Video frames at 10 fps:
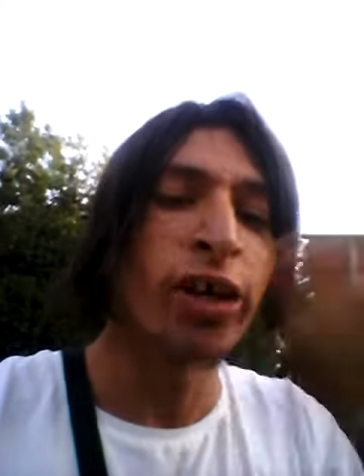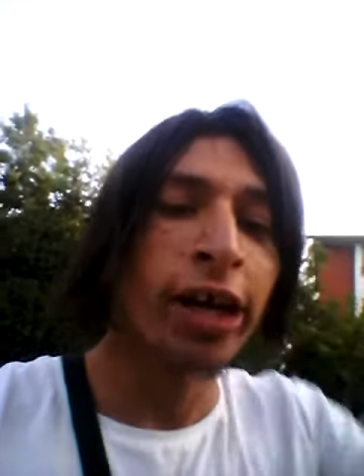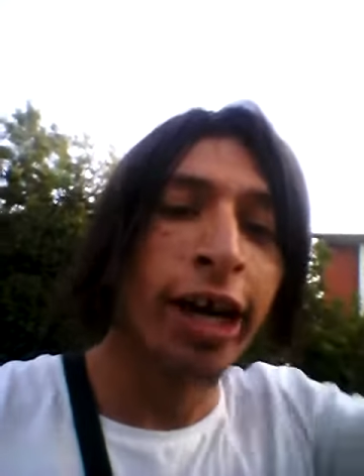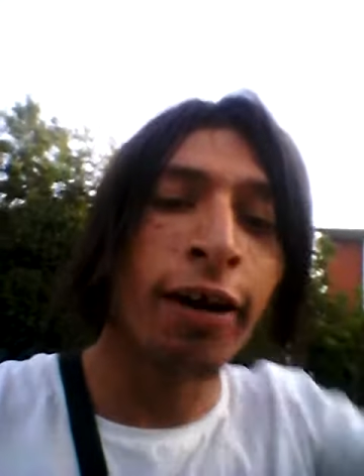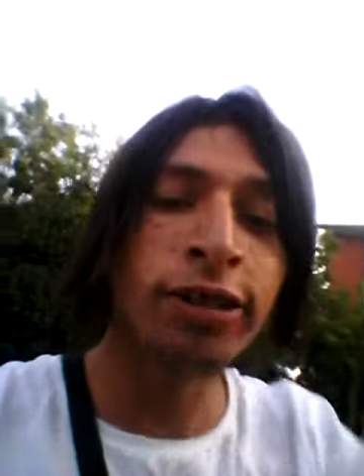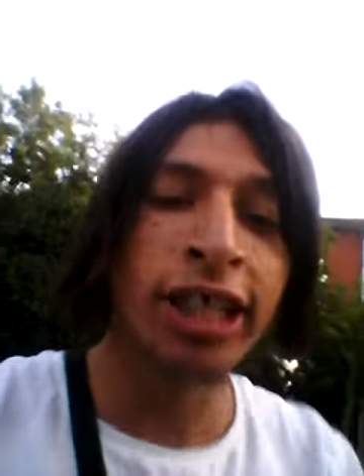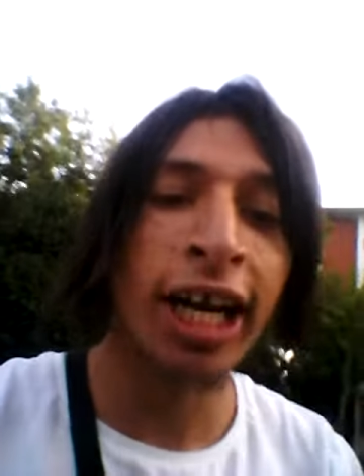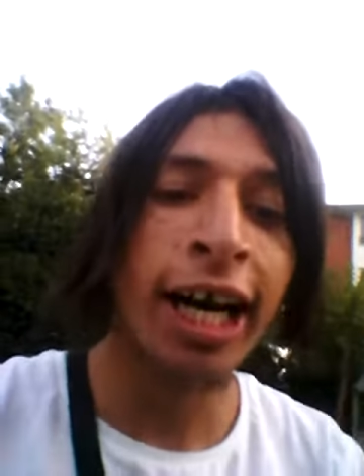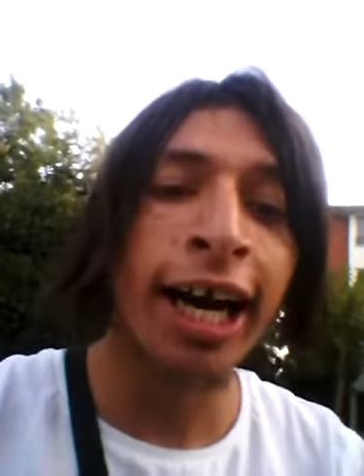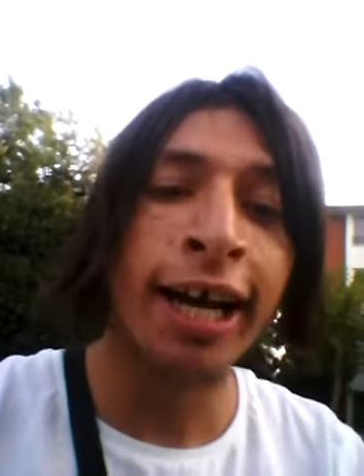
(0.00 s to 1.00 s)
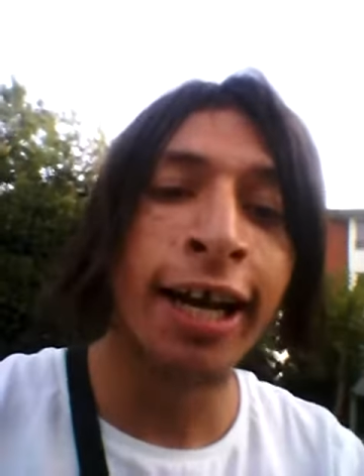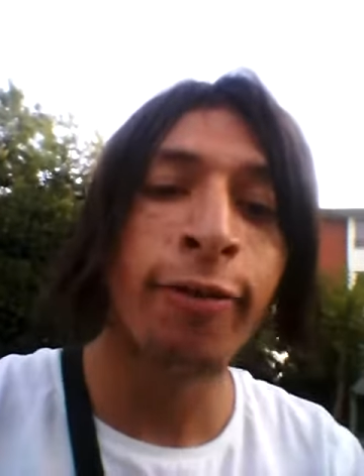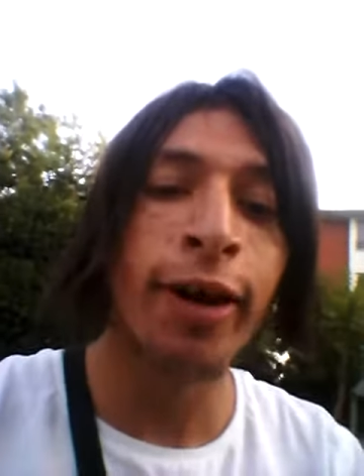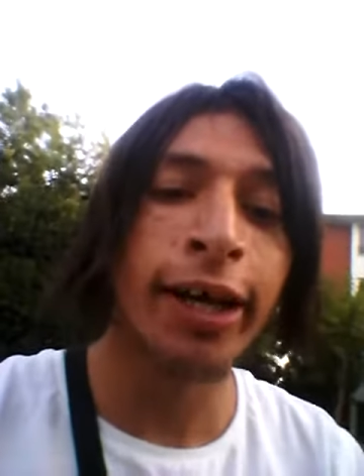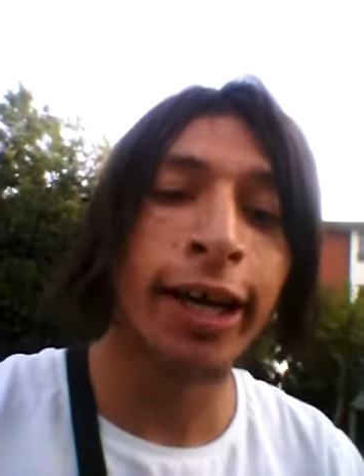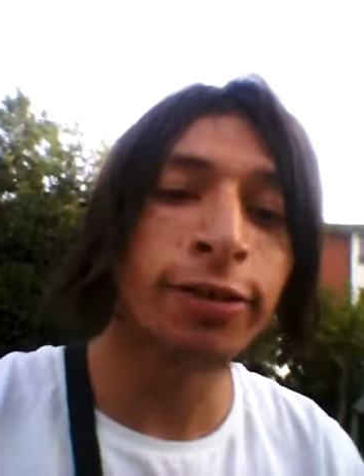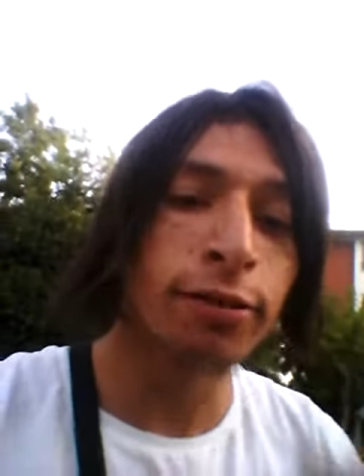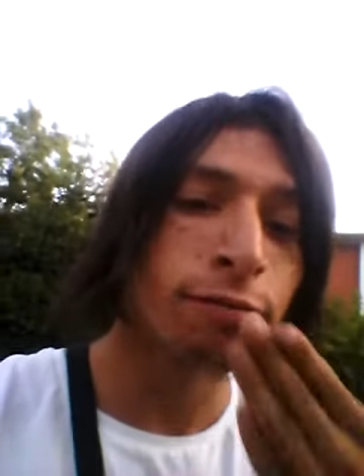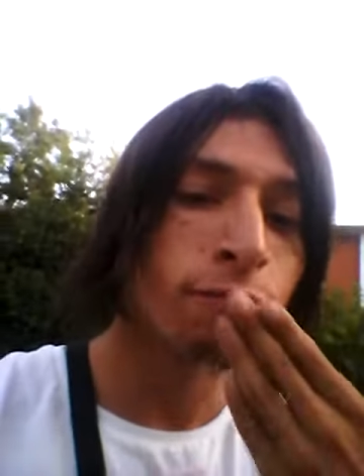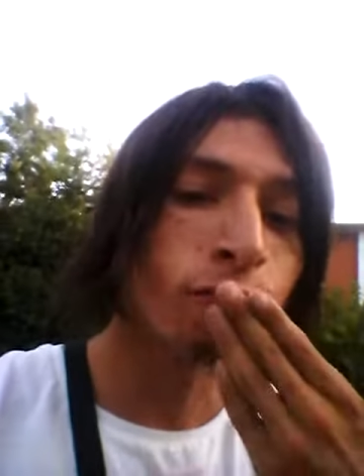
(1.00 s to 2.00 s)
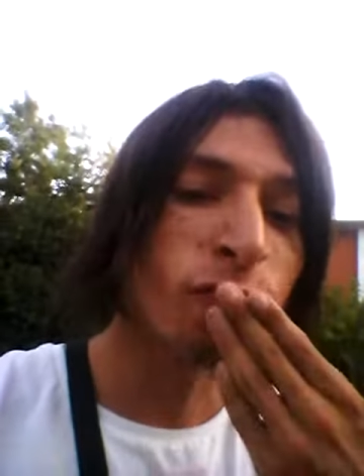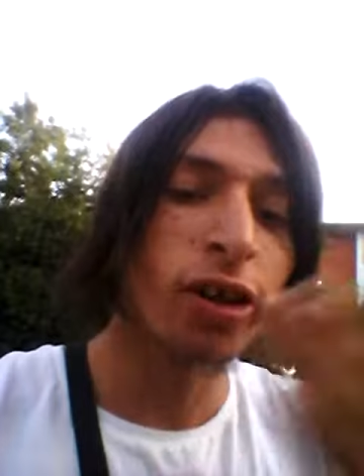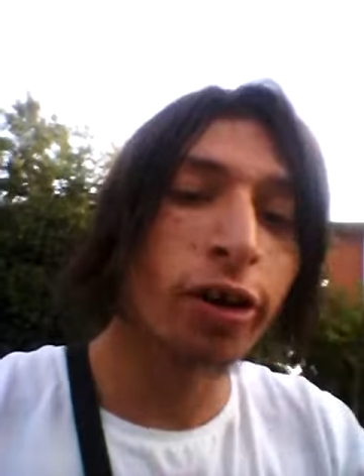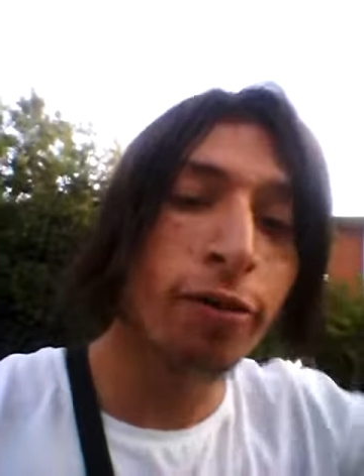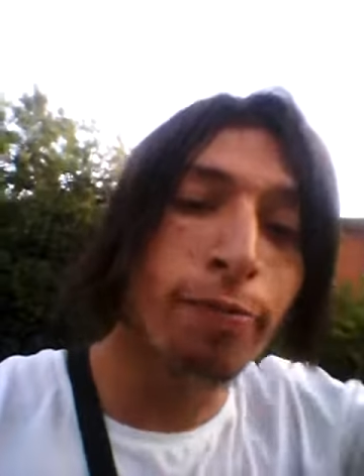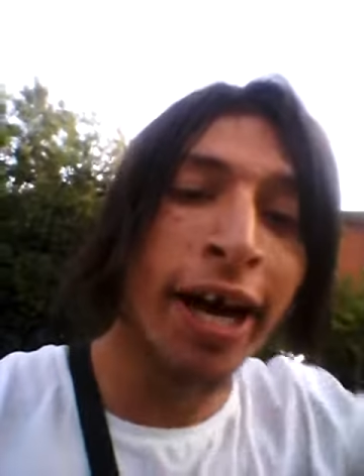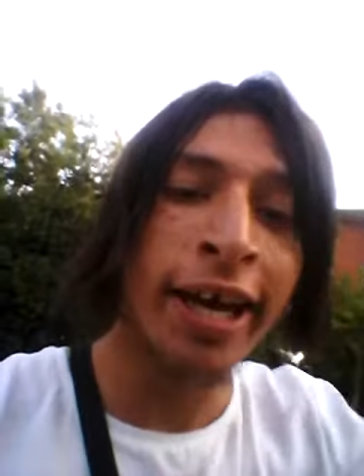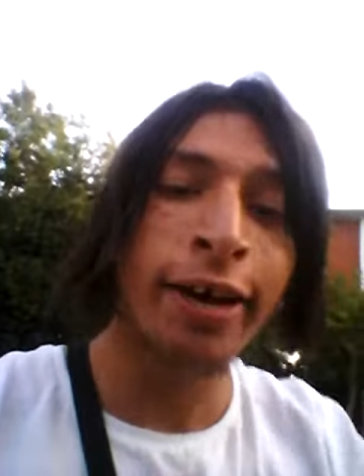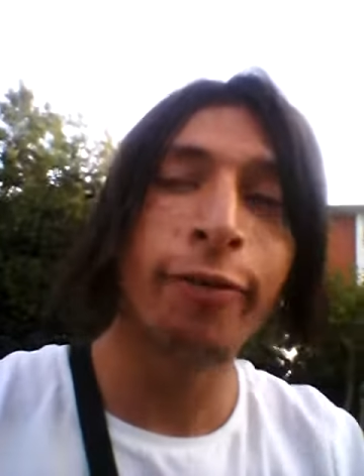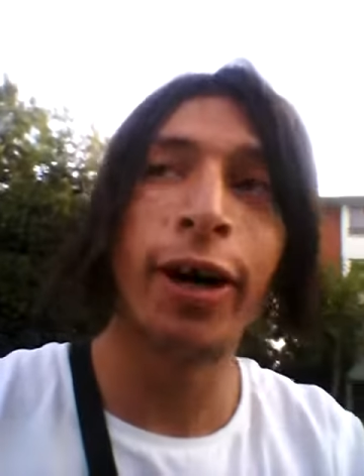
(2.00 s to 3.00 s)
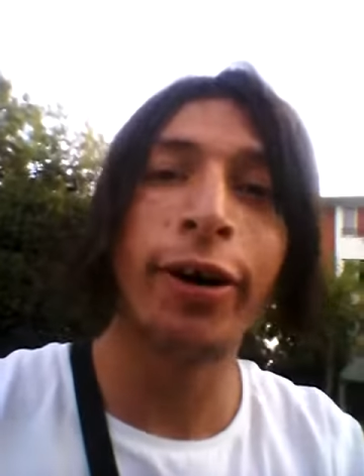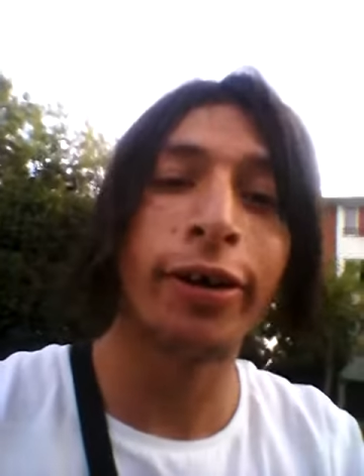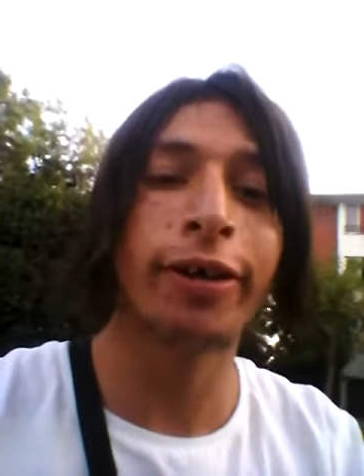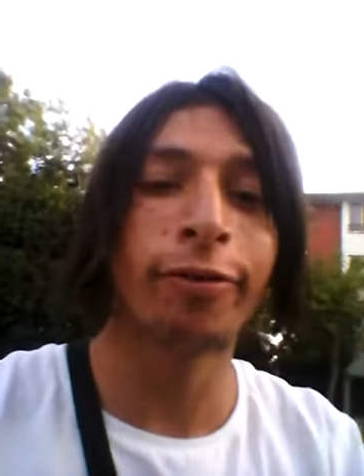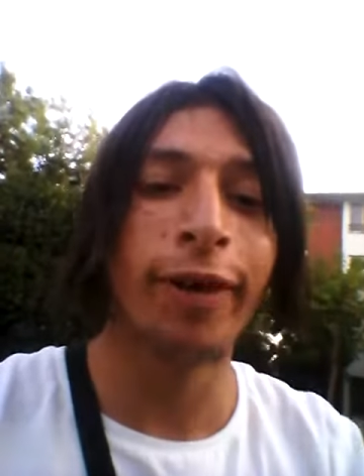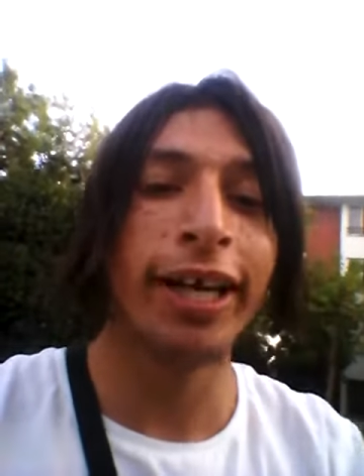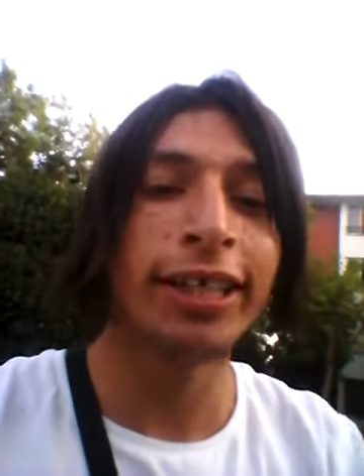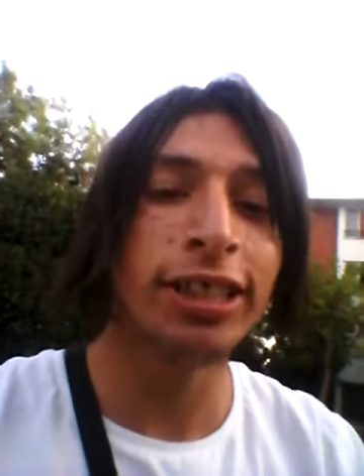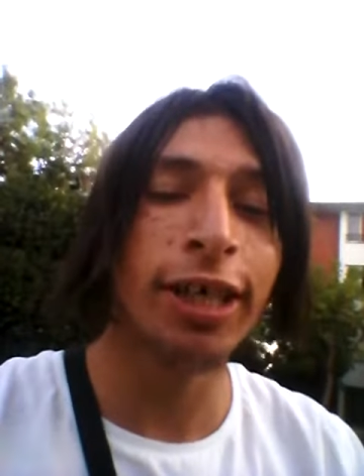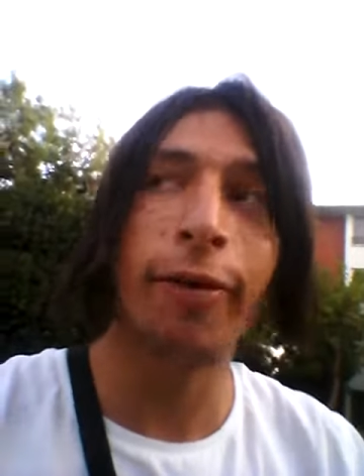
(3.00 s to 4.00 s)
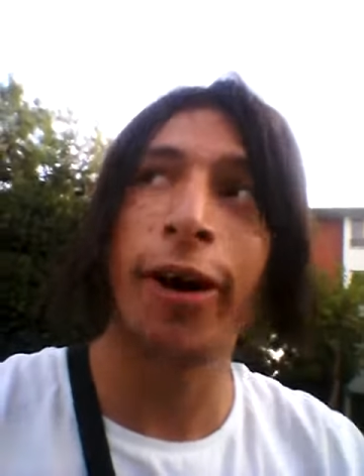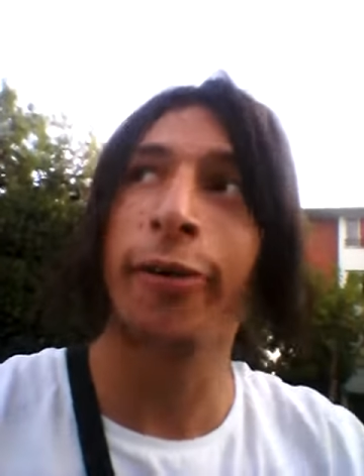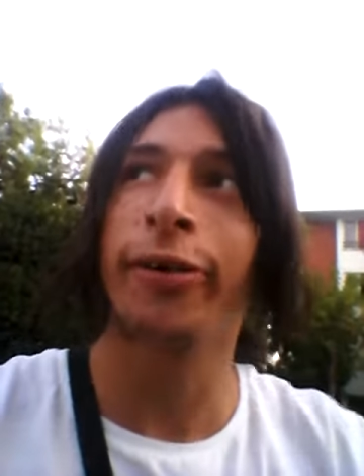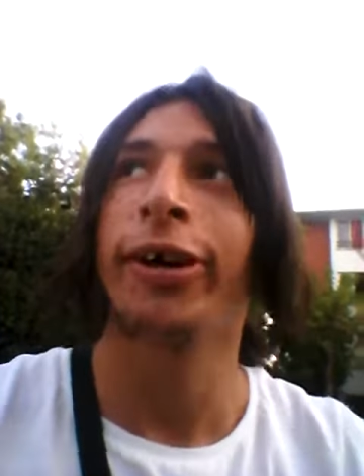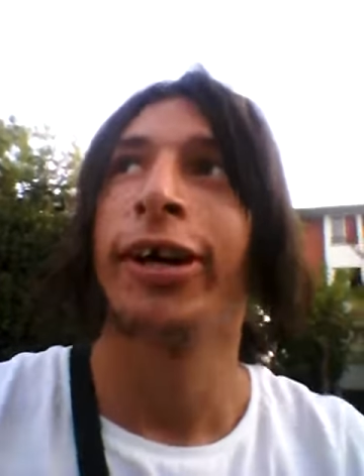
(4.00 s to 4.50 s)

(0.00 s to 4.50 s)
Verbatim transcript: Hello Gina Carla, walk cat. Goodbye, walk one is a walk.